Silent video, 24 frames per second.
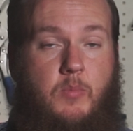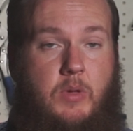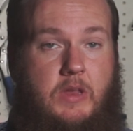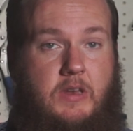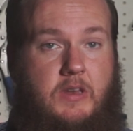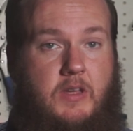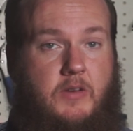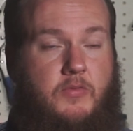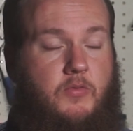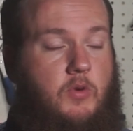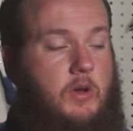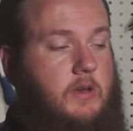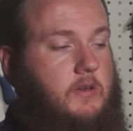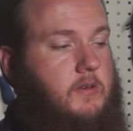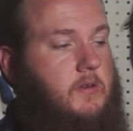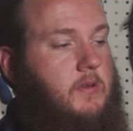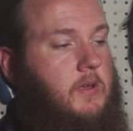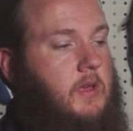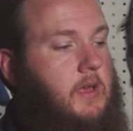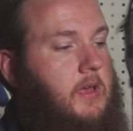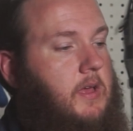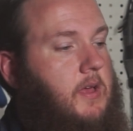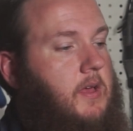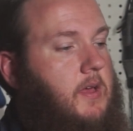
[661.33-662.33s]
be different.
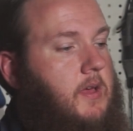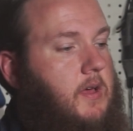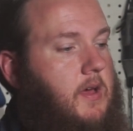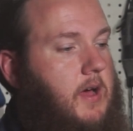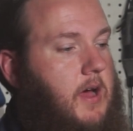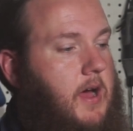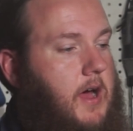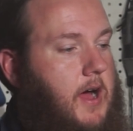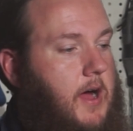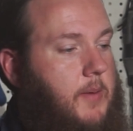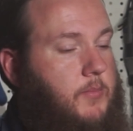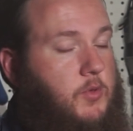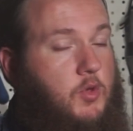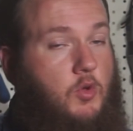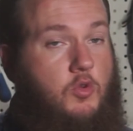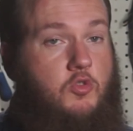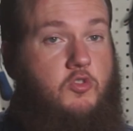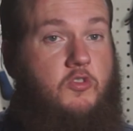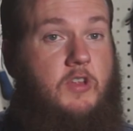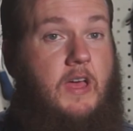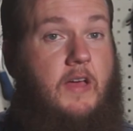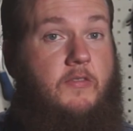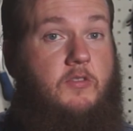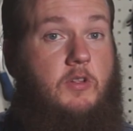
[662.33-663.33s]
Um, you'll
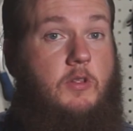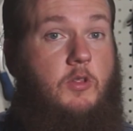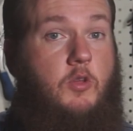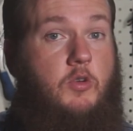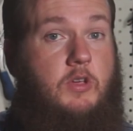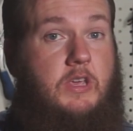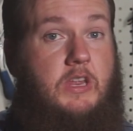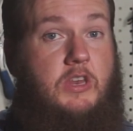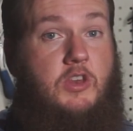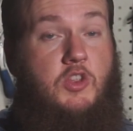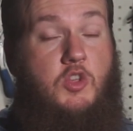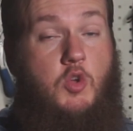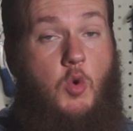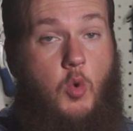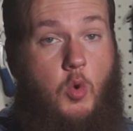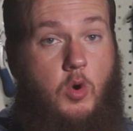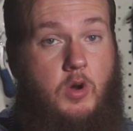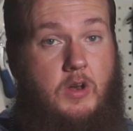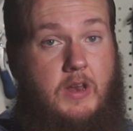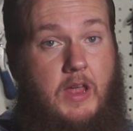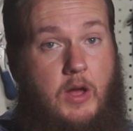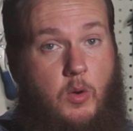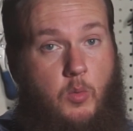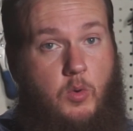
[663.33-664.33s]
just have to look in
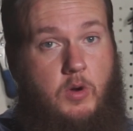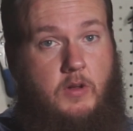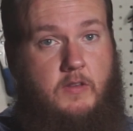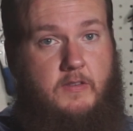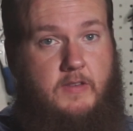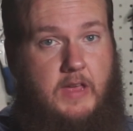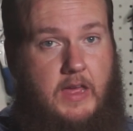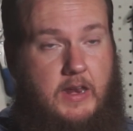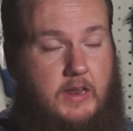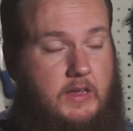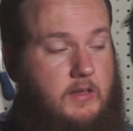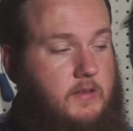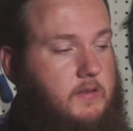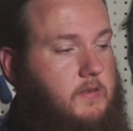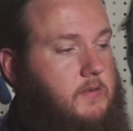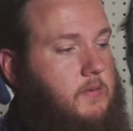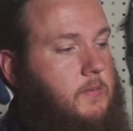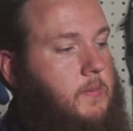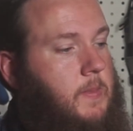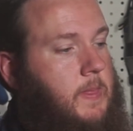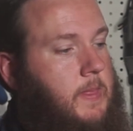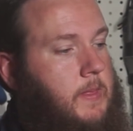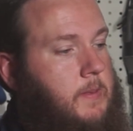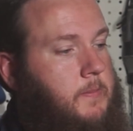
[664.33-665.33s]
your network
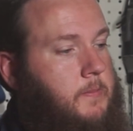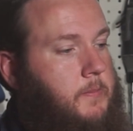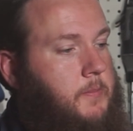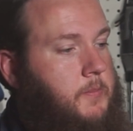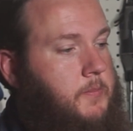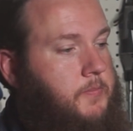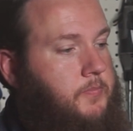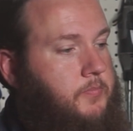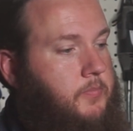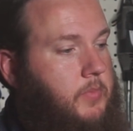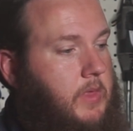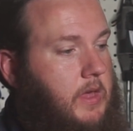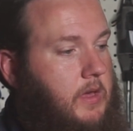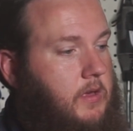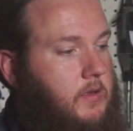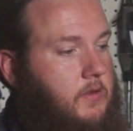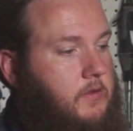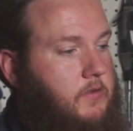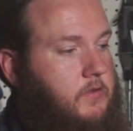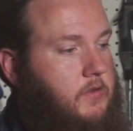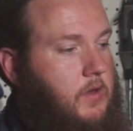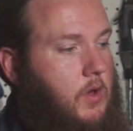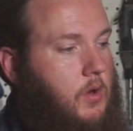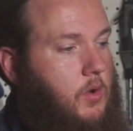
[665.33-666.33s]
settings.
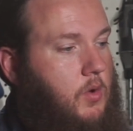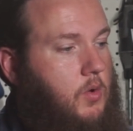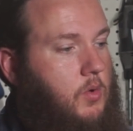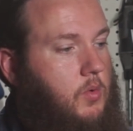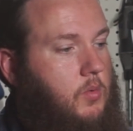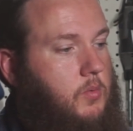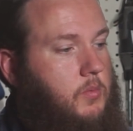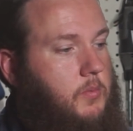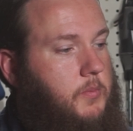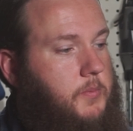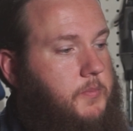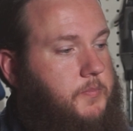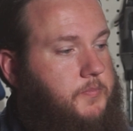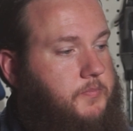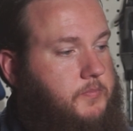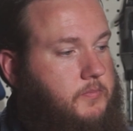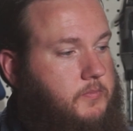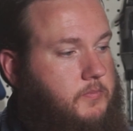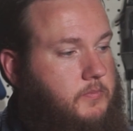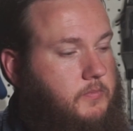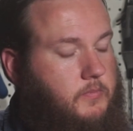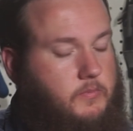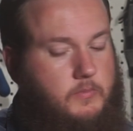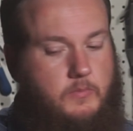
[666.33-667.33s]
So
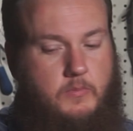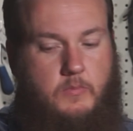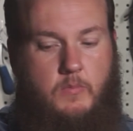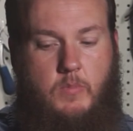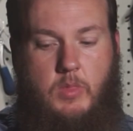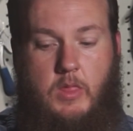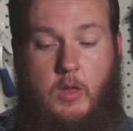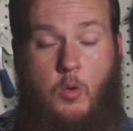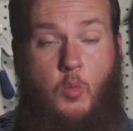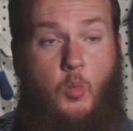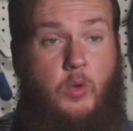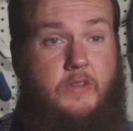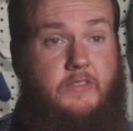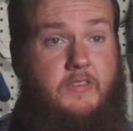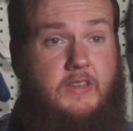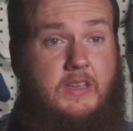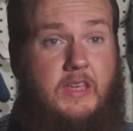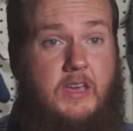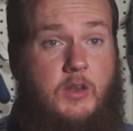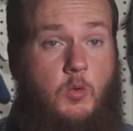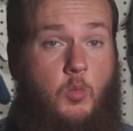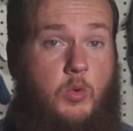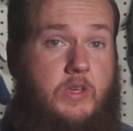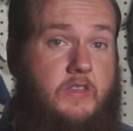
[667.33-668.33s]
once
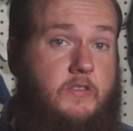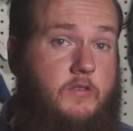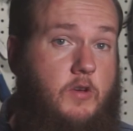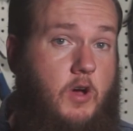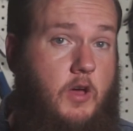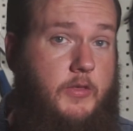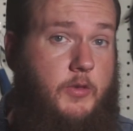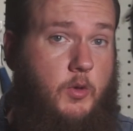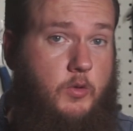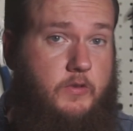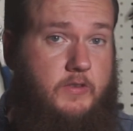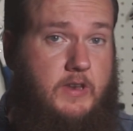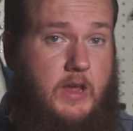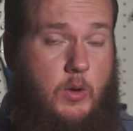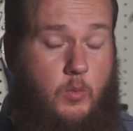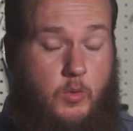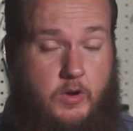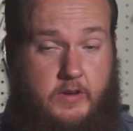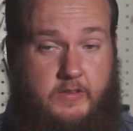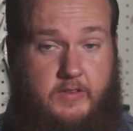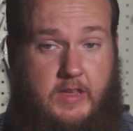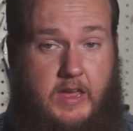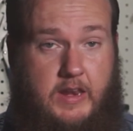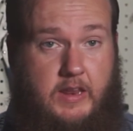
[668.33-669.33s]
again, we saw those
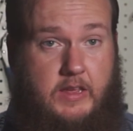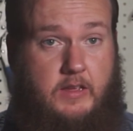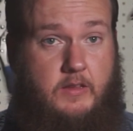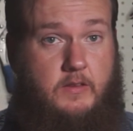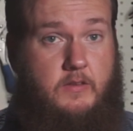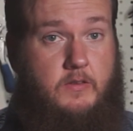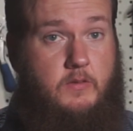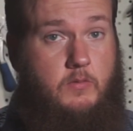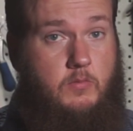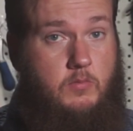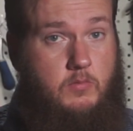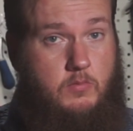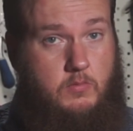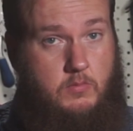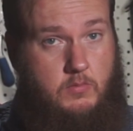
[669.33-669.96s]
network settings